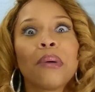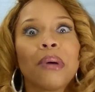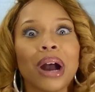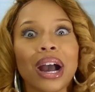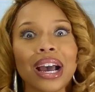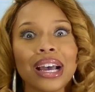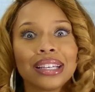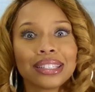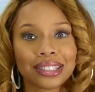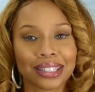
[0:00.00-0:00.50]

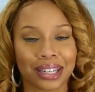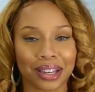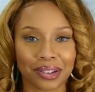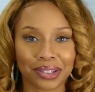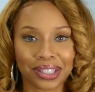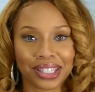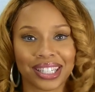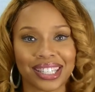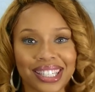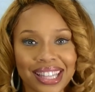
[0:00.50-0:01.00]
was. And I
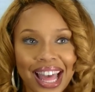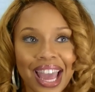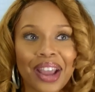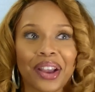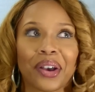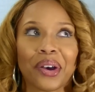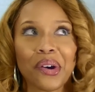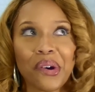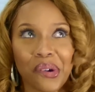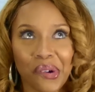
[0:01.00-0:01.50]
was just
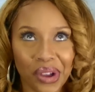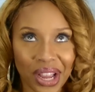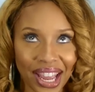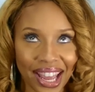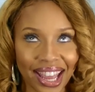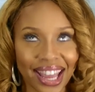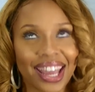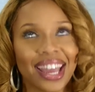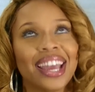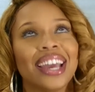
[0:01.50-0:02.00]
like, oh,
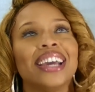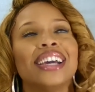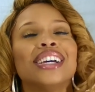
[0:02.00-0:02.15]
okay.